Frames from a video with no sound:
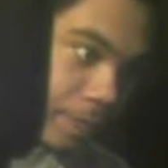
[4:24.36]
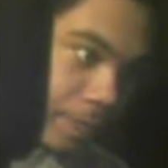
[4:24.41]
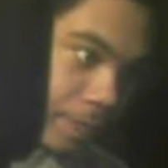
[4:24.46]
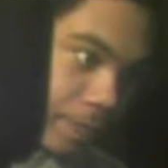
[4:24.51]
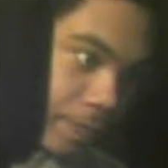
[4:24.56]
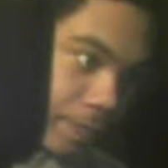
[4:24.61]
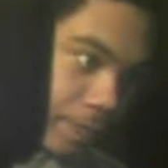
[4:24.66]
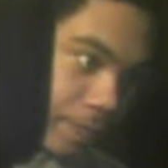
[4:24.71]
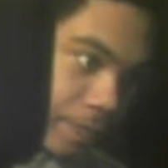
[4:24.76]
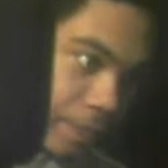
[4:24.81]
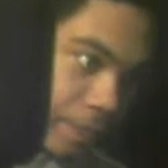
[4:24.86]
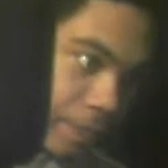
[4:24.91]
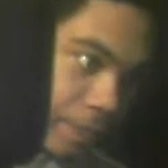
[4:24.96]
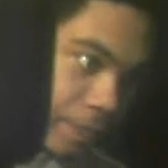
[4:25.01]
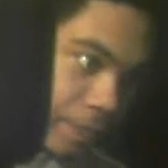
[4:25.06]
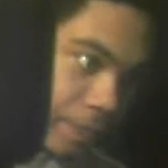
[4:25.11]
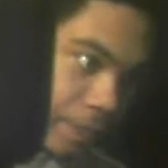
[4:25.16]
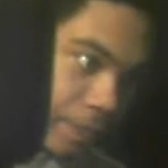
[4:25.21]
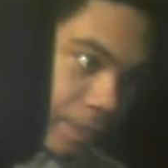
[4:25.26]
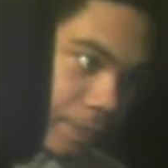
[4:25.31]

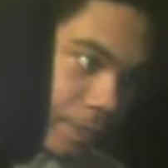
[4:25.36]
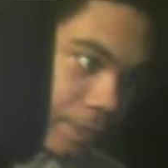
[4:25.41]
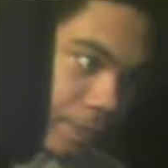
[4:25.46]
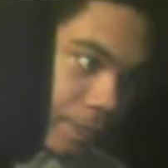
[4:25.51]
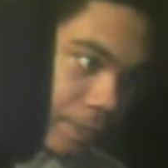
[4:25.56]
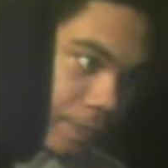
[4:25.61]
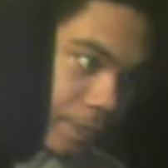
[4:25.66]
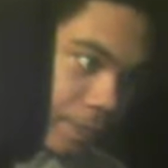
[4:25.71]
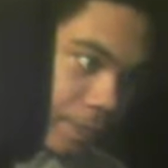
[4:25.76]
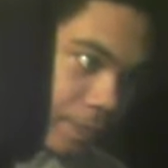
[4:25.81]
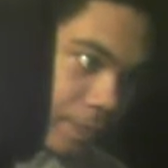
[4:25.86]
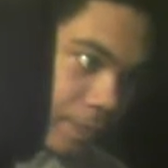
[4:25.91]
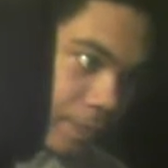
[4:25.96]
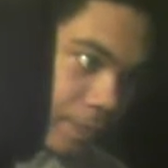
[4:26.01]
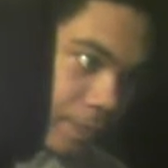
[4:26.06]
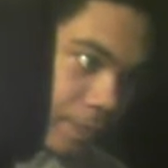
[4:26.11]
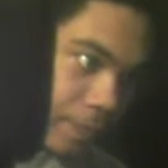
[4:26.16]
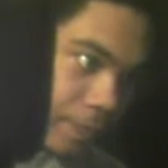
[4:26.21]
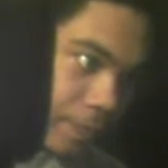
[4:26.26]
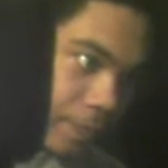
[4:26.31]

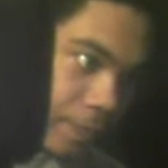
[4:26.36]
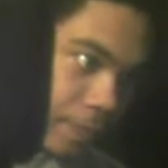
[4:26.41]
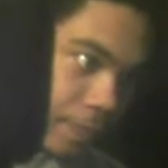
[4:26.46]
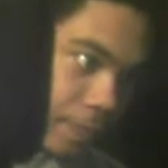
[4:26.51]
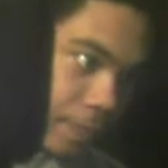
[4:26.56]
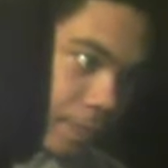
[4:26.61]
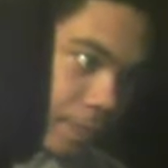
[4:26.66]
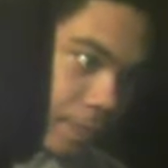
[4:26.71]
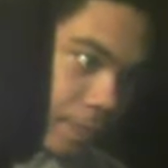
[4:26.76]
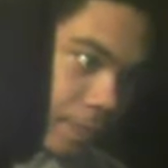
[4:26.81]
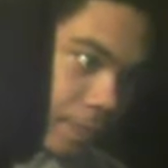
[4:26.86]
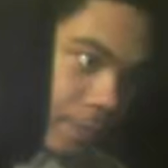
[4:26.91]
[no speech]